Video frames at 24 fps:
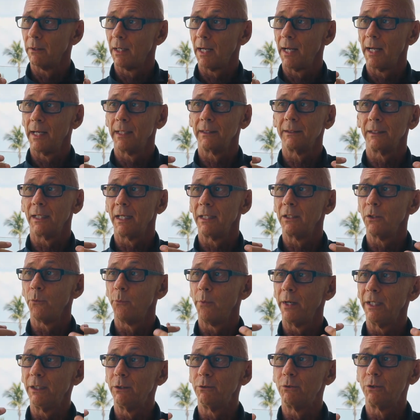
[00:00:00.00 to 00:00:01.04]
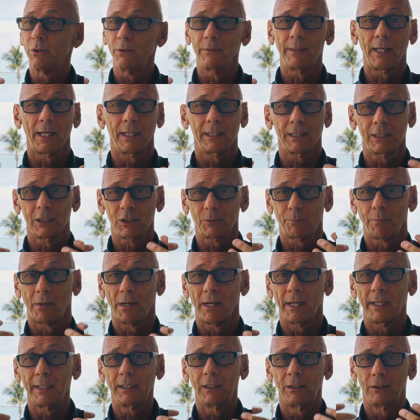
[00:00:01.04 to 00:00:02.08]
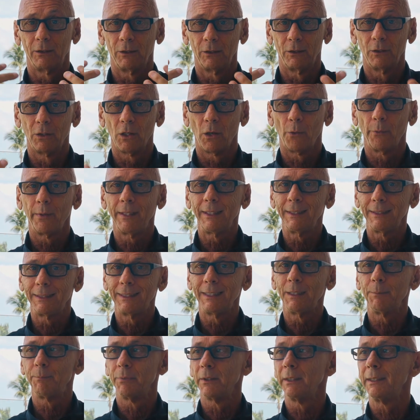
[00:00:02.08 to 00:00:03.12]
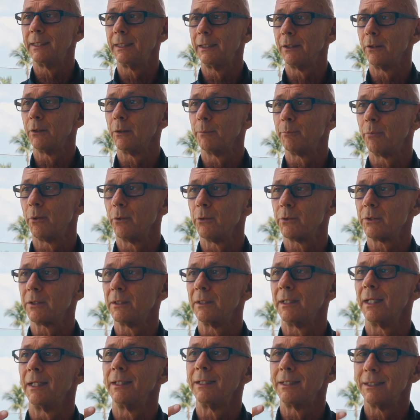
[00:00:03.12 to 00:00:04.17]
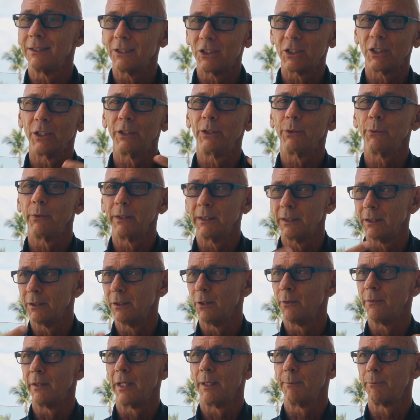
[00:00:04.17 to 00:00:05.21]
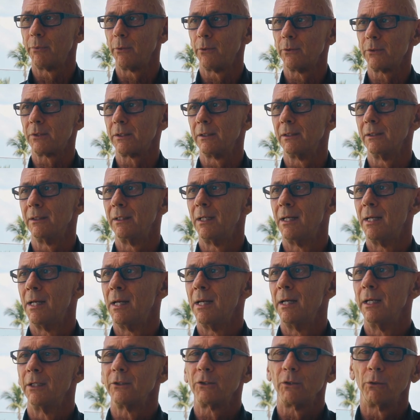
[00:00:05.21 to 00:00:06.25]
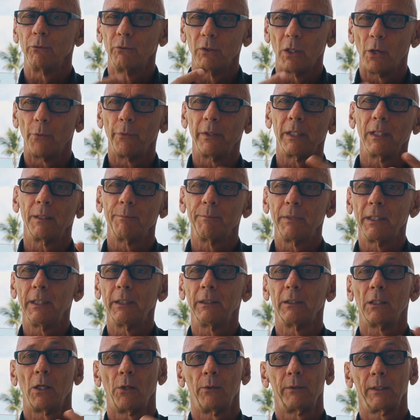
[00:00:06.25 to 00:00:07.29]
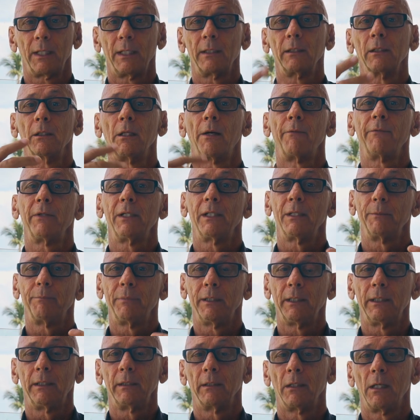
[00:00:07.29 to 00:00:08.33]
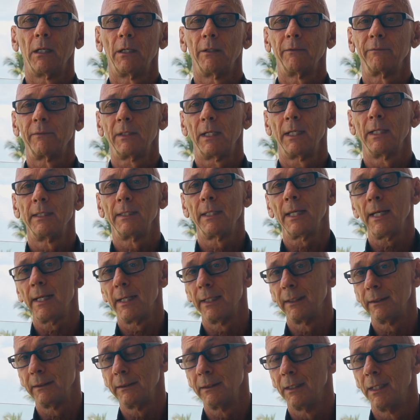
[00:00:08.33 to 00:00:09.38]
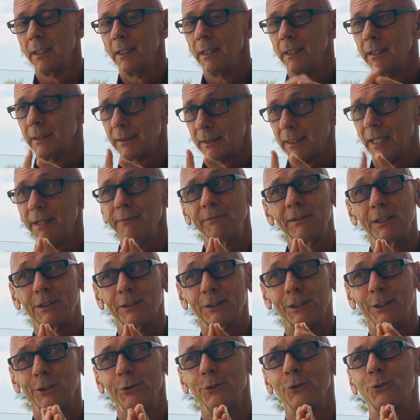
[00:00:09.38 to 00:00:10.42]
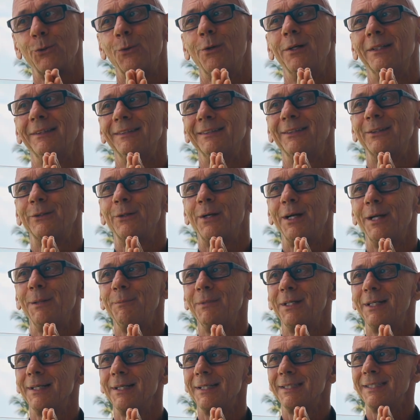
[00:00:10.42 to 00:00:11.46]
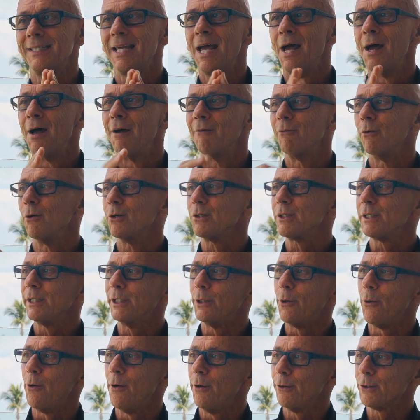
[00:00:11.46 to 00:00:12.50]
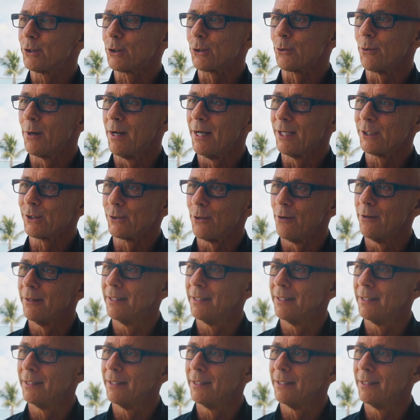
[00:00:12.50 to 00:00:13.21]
And the way you do that is by knowing deeply the other person and continuing to know that person. So knowing and being known and loving and being loved. And then safety is a huge one, right? Because virtually all stress, all